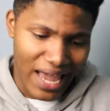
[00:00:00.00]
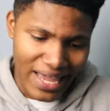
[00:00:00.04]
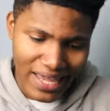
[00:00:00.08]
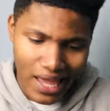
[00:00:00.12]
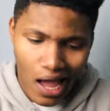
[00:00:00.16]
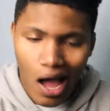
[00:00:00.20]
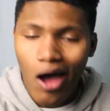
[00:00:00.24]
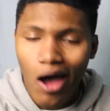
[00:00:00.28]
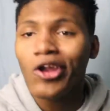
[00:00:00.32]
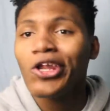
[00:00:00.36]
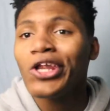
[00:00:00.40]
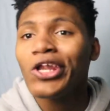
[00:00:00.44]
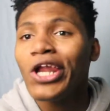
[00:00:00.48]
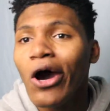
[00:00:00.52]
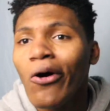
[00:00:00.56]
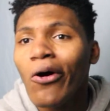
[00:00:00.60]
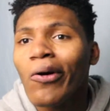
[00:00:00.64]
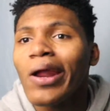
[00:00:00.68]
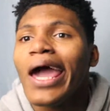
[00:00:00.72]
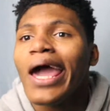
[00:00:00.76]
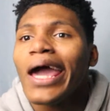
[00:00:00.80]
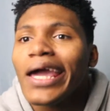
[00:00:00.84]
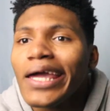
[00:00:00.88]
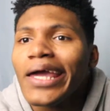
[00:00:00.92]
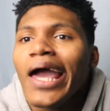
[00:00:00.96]
Y'all know
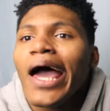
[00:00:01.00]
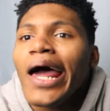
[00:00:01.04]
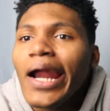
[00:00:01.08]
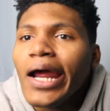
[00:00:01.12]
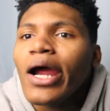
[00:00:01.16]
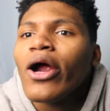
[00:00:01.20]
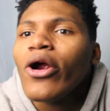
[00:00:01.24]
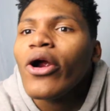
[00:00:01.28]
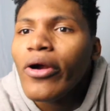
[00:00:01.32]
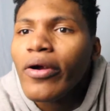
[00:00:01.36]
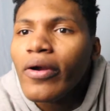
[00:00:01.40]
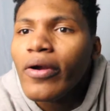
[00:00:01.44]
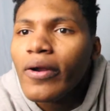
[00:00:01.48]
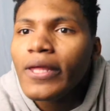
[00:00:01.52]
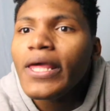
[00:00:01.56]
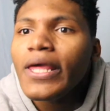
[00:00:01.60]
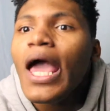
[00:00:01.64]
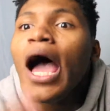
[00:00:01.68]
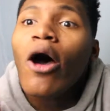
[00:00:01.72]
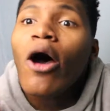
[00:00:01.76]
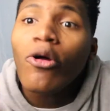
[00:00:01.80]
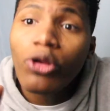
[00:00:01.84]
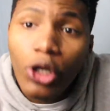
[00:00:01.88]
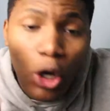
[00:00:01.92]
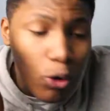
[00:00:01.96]
that gotta hurt.
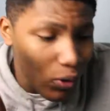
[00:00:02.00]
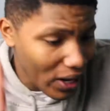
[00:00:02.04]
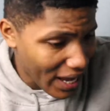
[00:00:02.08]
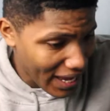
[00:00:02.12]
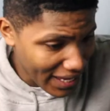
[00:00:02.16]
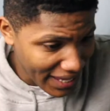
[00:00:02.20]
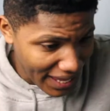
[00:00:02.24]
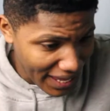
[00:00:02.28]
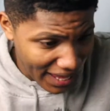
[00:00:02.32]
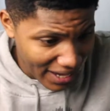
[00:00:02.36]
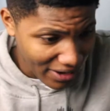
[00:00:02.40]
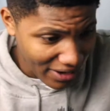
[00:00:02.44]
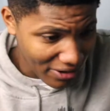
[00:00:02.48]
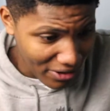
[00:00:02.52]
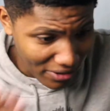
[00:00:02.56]
Y'all know that gotta